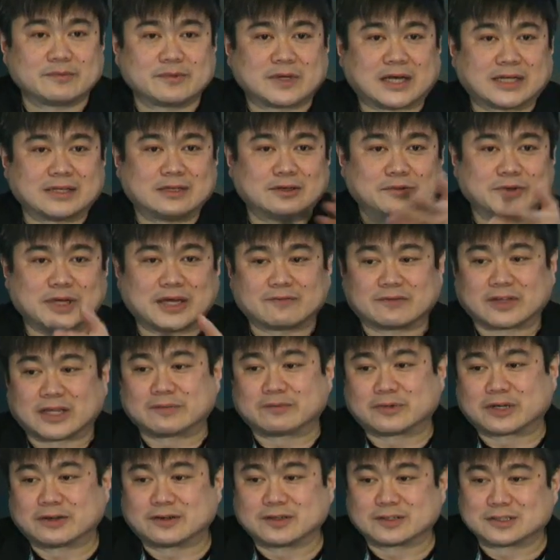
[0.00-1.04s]
I know we have
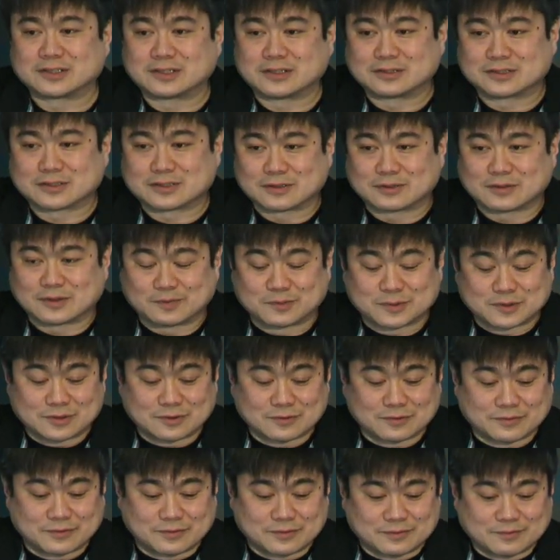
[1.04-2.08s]
librarians here, so I'm sort
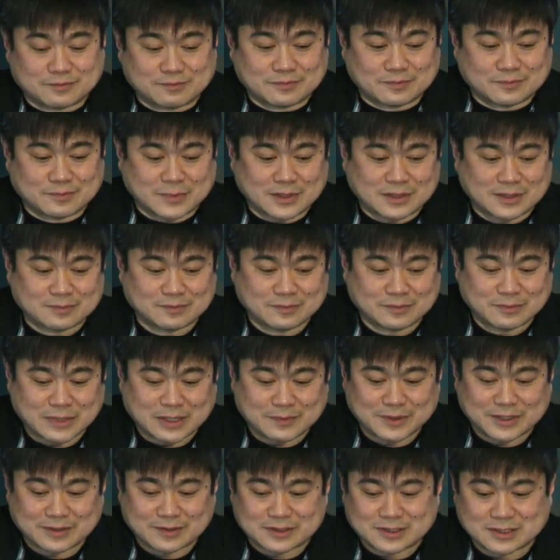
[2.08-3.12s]
of
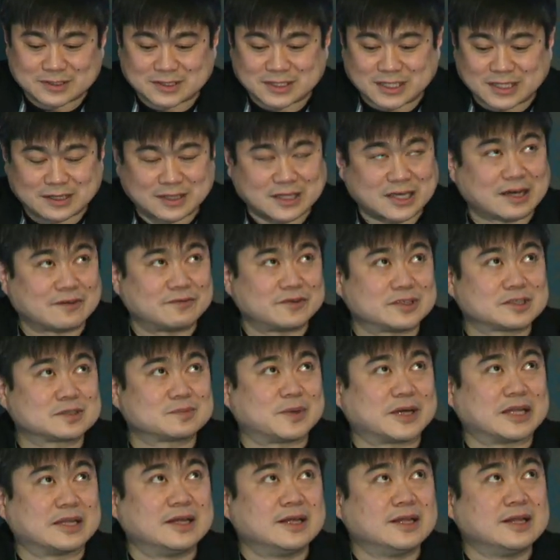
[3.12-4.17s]
maybe just saying the obvious,
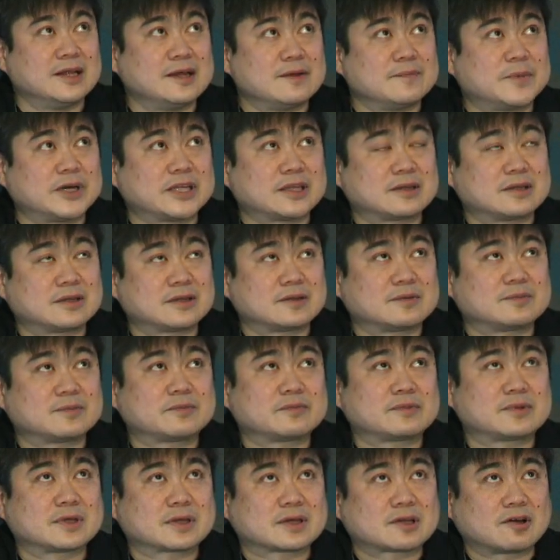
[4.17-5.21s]
but, but the,
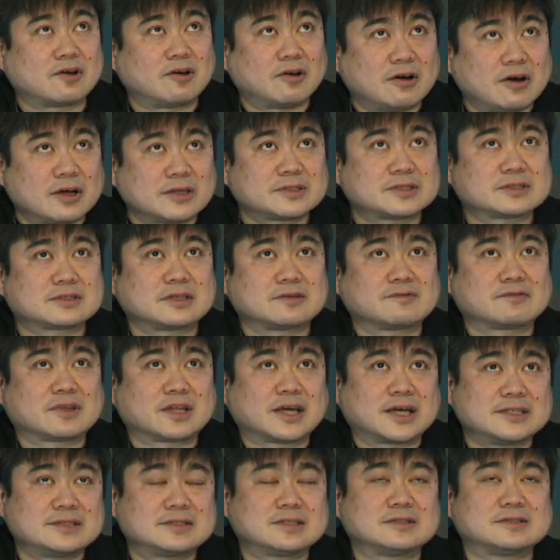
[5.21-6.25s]
the cost of
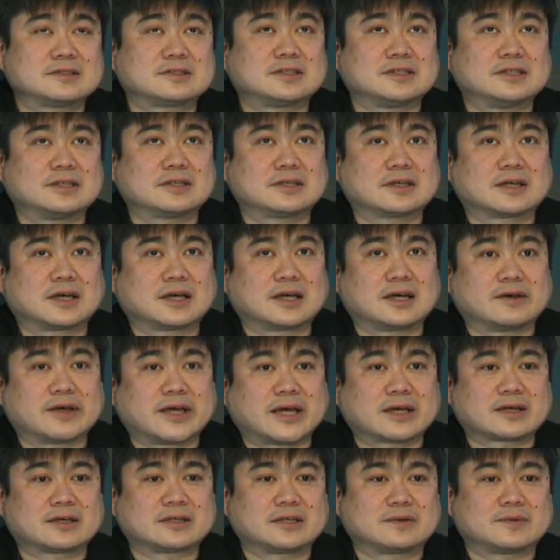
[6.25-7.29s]
licensing uh,
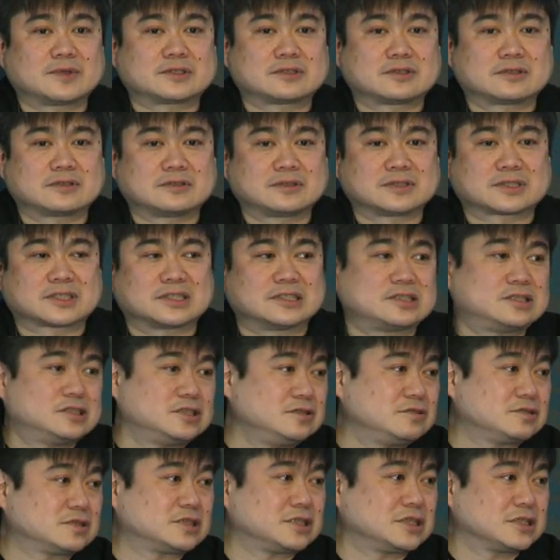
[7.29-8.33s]
academic journals
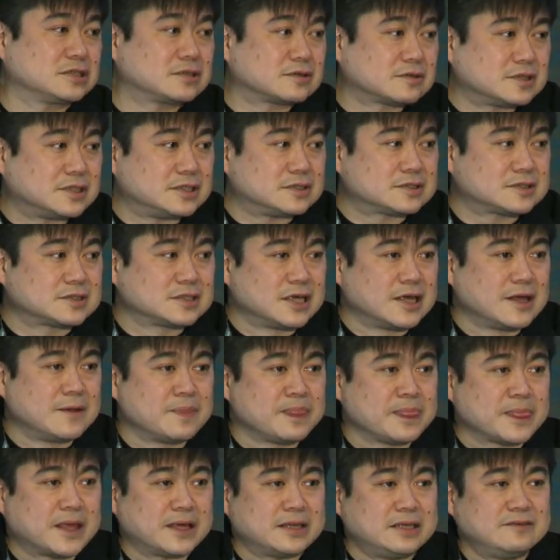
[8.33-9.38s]
continues to increase.
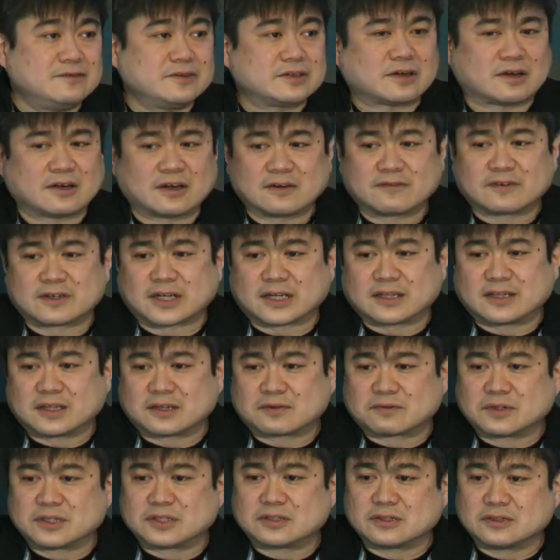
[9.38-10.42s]
And even Harvard, I
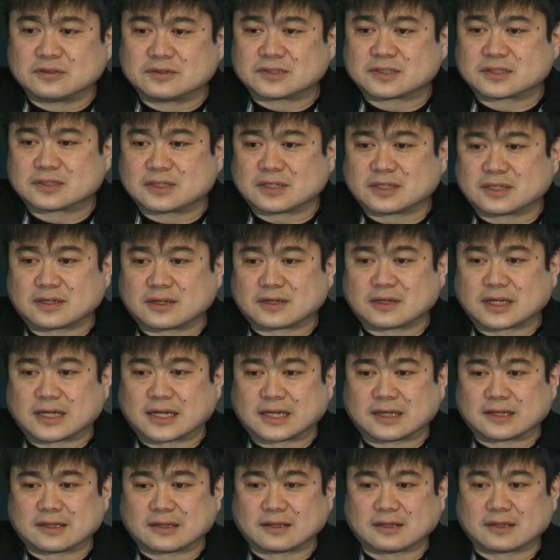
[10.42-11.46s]
think, reduced their
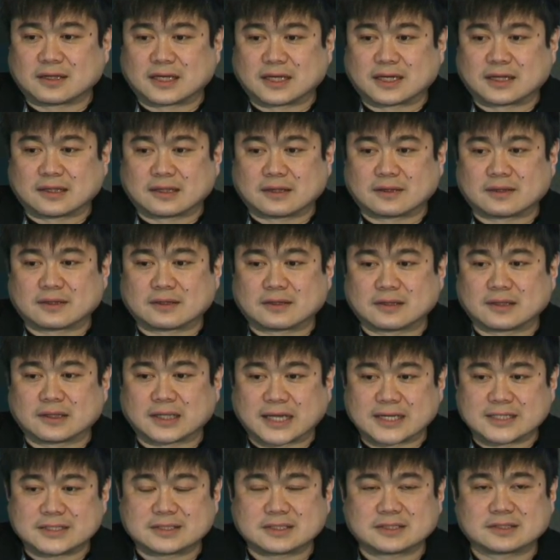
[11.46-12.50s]
uh, uh
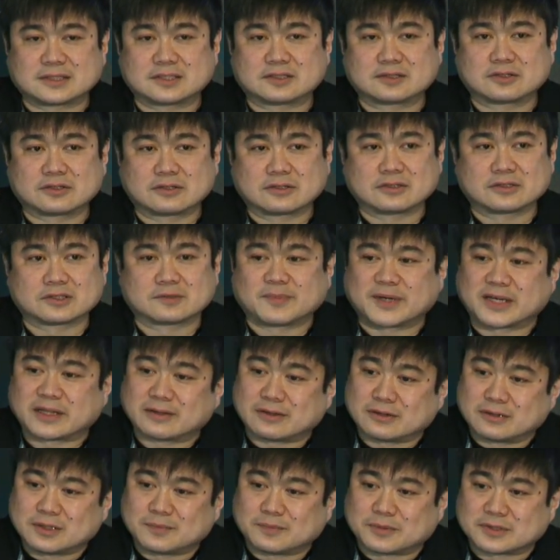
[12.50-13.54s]
licensed journals by
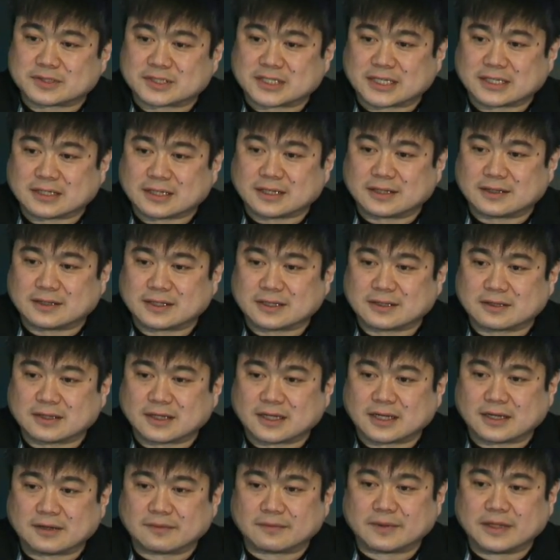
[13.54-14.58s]
30%, I think.
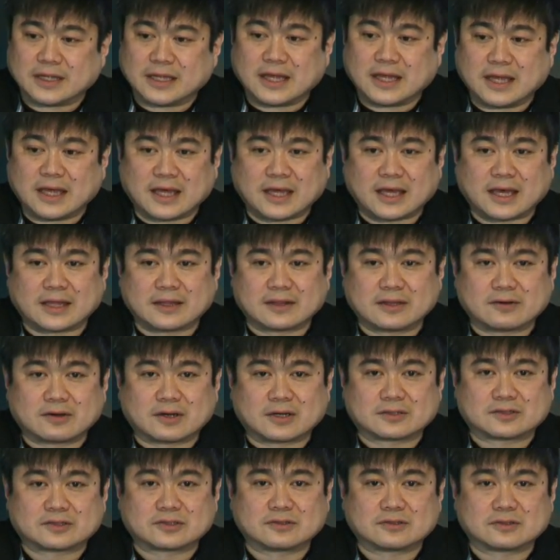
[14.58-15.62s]
Um, and there
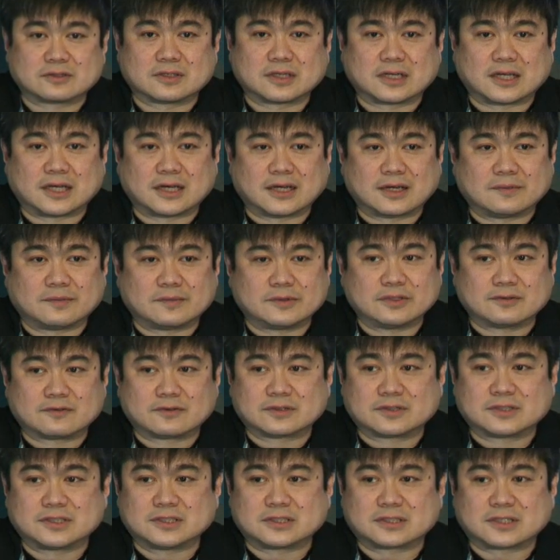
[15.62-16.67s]
are certain um,
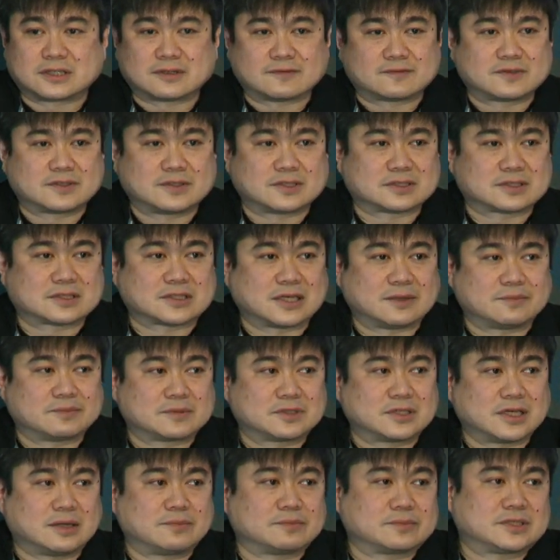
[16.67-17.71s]
universities that have just um,
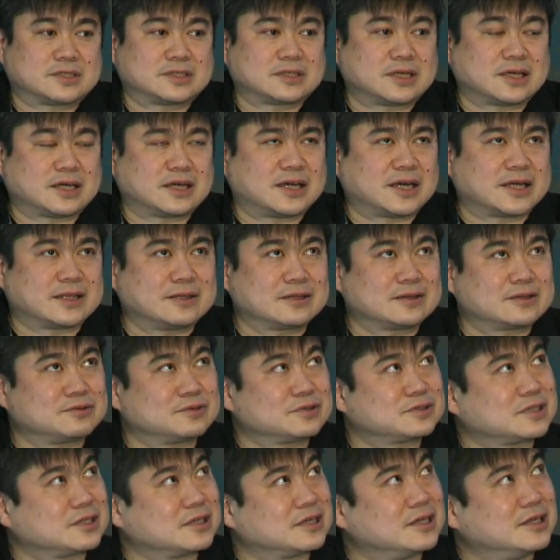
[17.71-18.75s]
dumped, uh, I think there
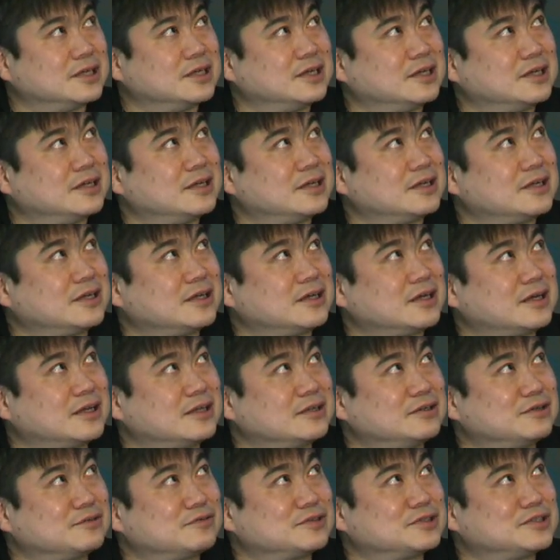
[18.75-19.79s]
was a, a
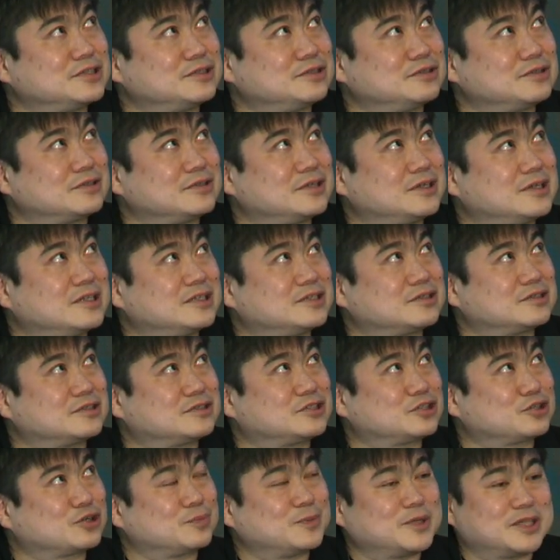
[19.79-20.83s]
university in
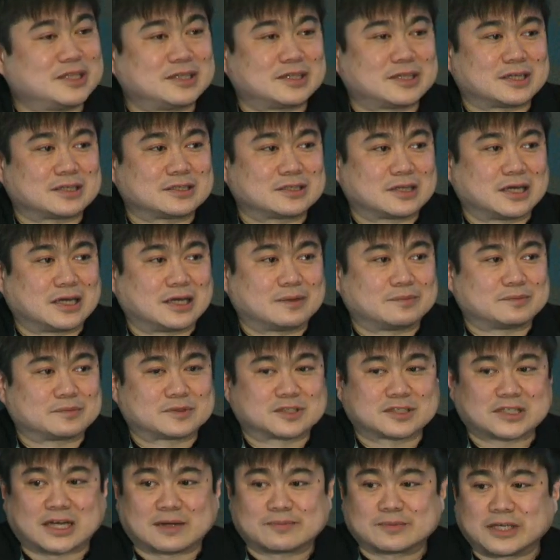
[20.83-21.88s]
Germany that um,
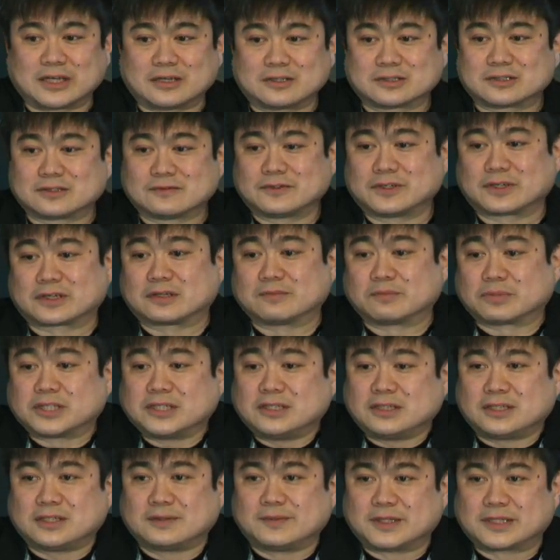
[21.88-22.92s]
stopped Elsevier
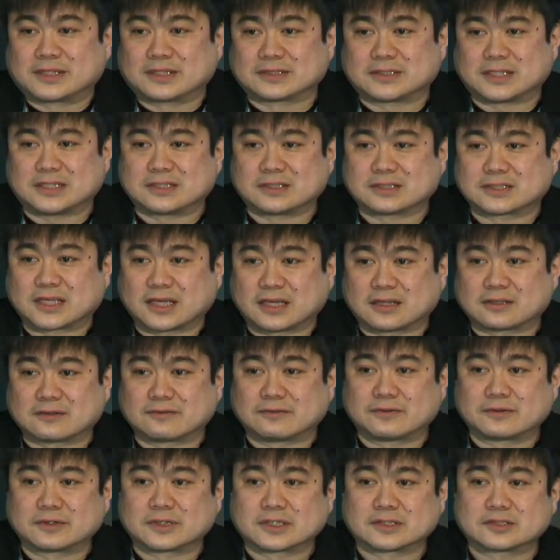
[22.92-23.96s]
completely because they just can't
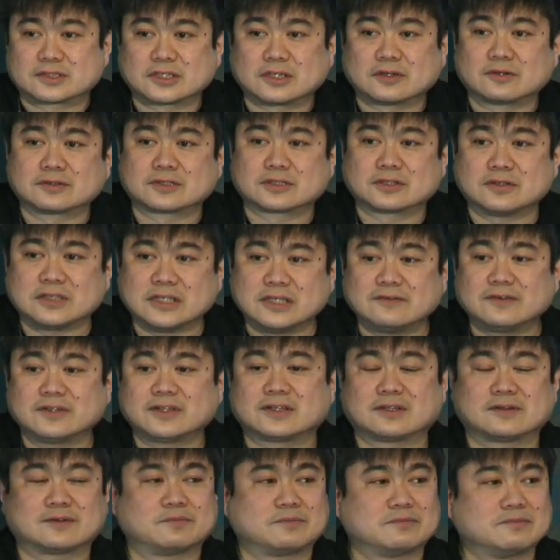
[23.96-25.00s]
afford it. So, so even
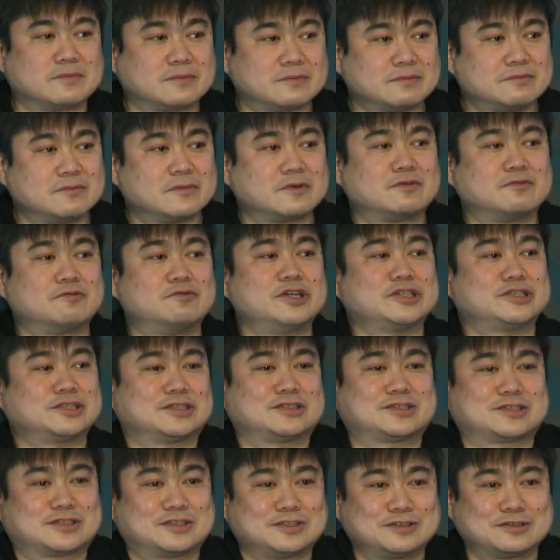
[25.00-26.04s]
the richest